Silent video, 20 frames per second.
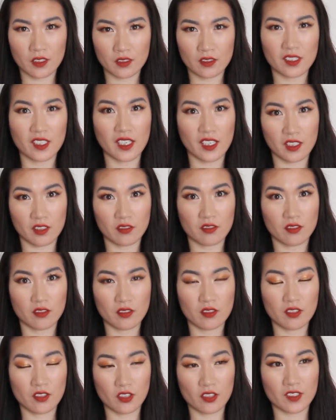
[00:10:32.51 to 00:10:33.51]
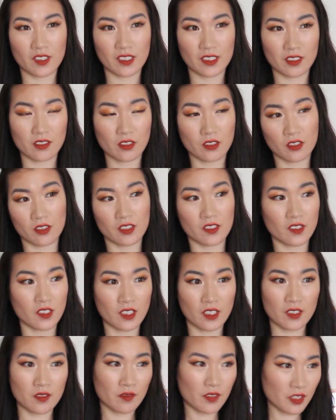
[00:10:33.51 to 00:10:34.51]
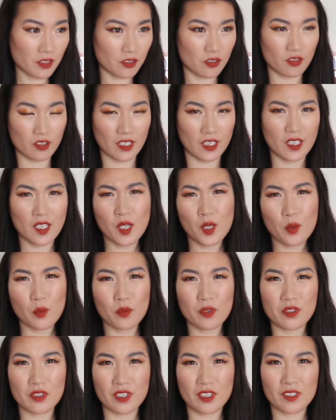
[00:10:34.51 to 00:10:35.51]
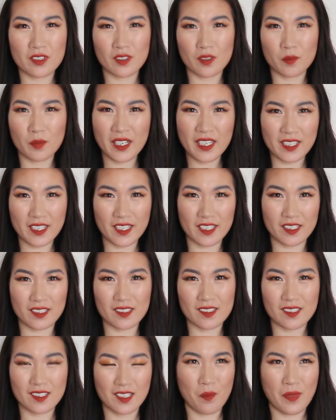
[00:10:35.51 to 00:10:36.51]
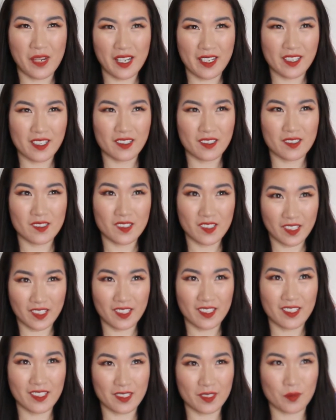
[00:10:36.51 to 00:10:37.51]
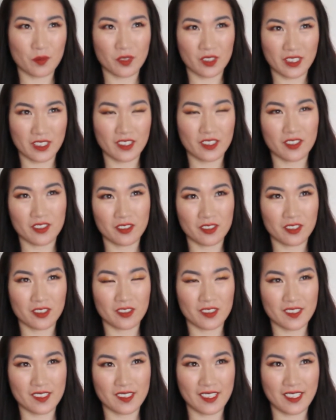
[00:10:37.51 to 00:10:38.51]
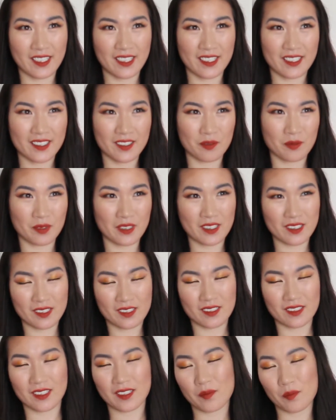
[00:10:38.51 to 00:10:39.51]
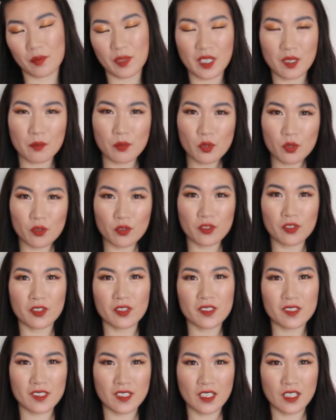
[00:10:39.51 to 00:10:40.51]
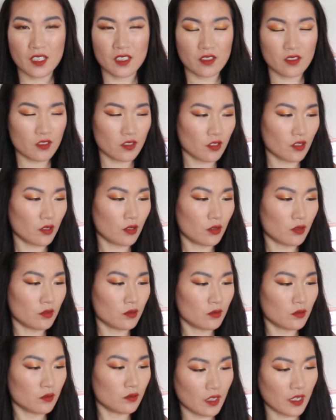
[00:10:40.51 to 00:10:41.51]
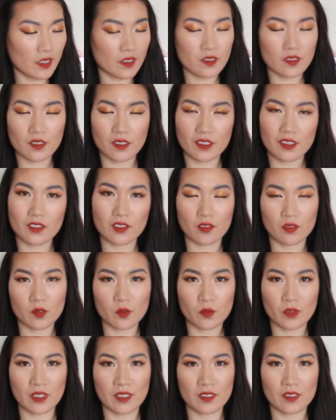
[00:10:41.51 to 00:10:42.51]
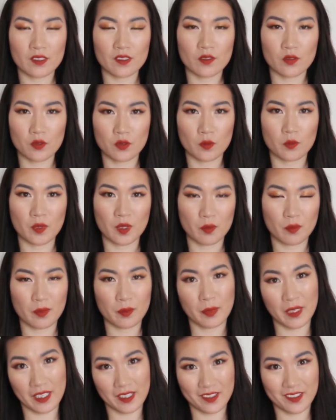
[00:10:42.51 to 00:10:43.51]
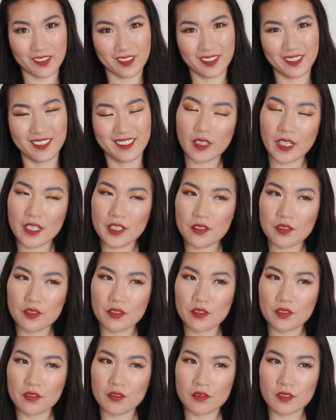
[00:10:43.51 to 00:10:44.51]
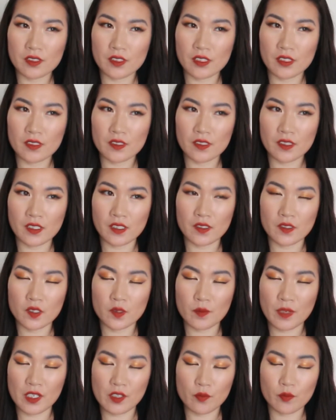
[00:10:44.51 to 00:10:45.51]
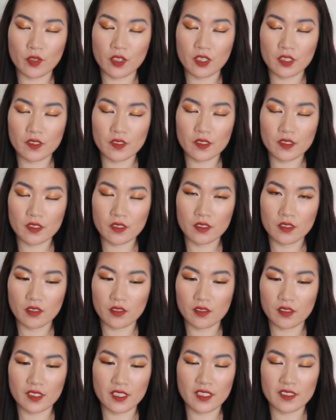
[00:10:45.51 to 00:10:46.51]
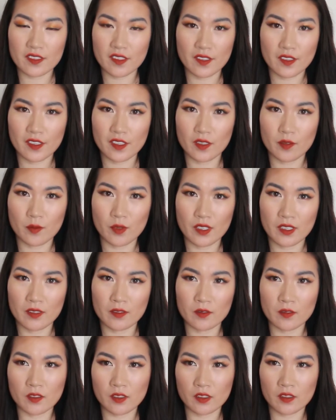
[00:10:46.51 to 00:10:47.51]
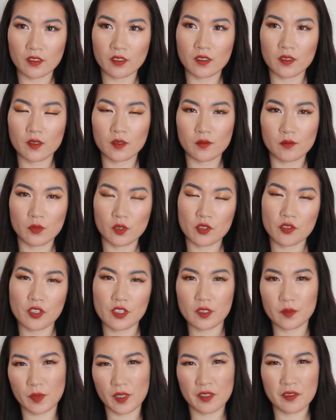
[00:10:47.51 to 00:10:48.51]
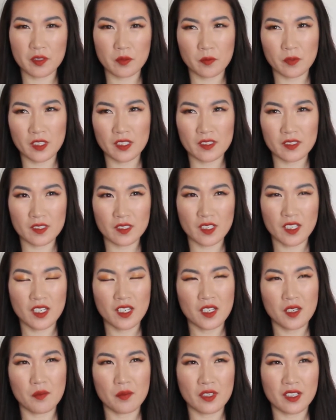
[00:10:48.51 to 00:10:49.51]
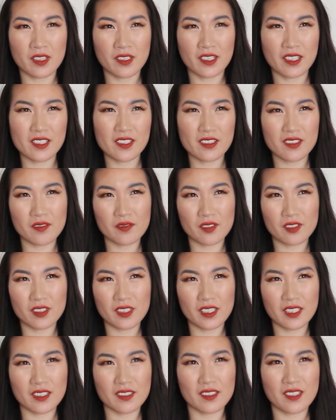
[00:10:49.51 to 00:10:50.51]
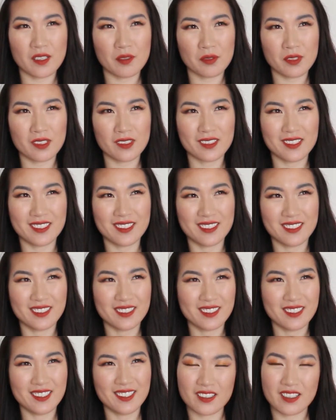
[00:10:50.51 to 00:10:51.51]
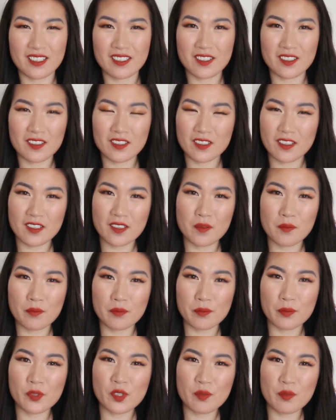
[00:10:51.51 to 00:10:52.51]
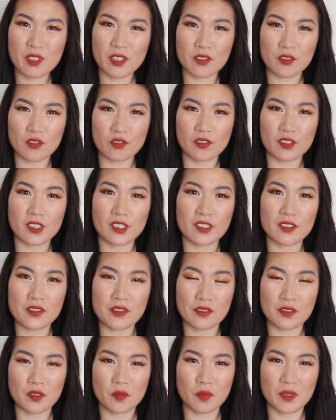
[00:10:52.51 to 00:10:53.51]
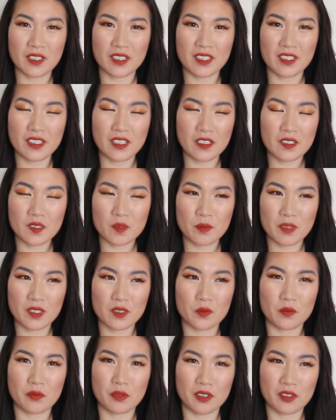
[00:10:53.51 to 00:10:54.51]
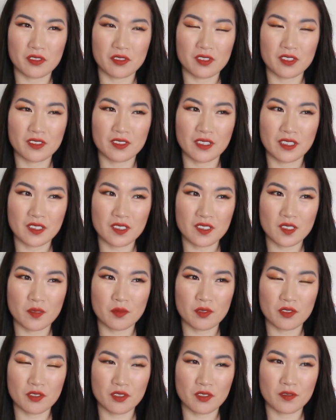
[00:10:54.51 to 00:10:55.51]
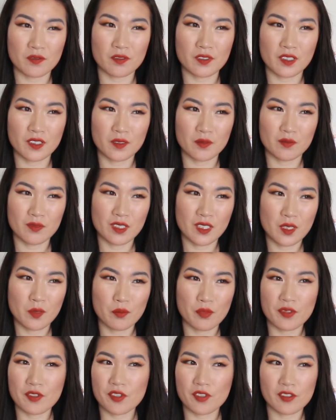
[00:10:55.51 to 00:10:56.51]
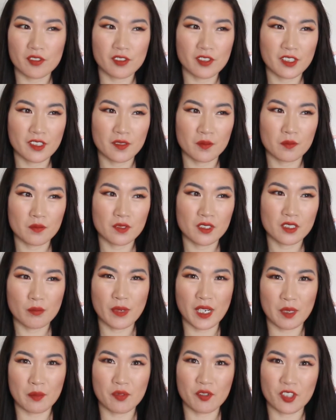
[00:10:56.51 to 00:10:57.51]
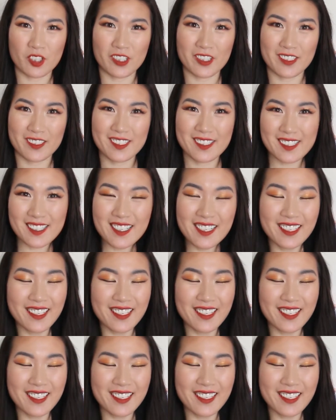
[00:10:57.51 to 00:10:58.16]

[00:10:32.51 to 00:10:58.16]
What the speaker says: Yeah, she said that her skin is very dry, which is not my case. My skin is more like an oil side with like big pores, so I think those ones suit me better. I used to use this Smashbox, you know, that silicone one, the more transparent ones, but I just feel like that one it just doesn't bring me the joy to open it. It smells weird, like some sort of petroleum byproducts.